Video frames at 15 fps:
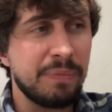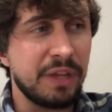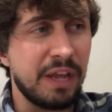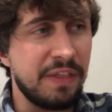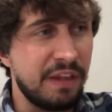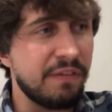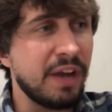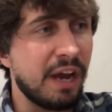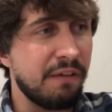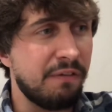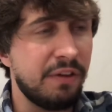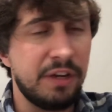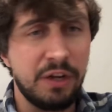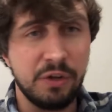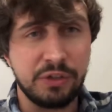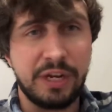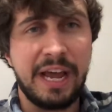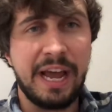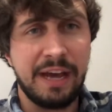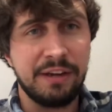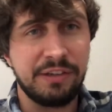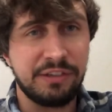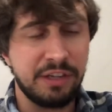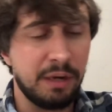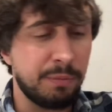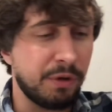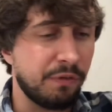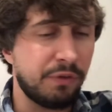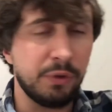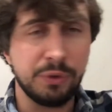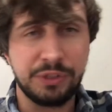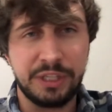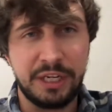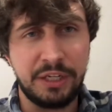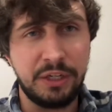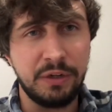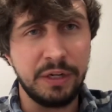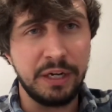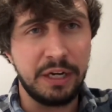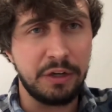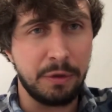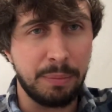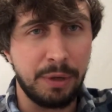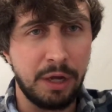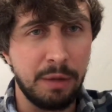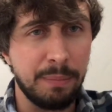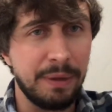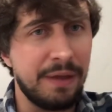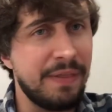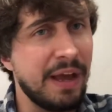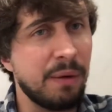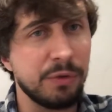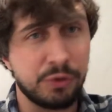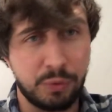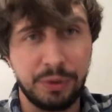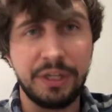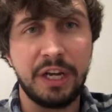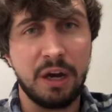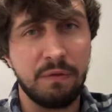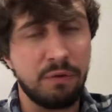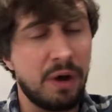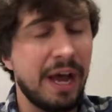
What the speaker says: and they've got videos on how to set up your fuel sending unit and your pump, and that was really helpful.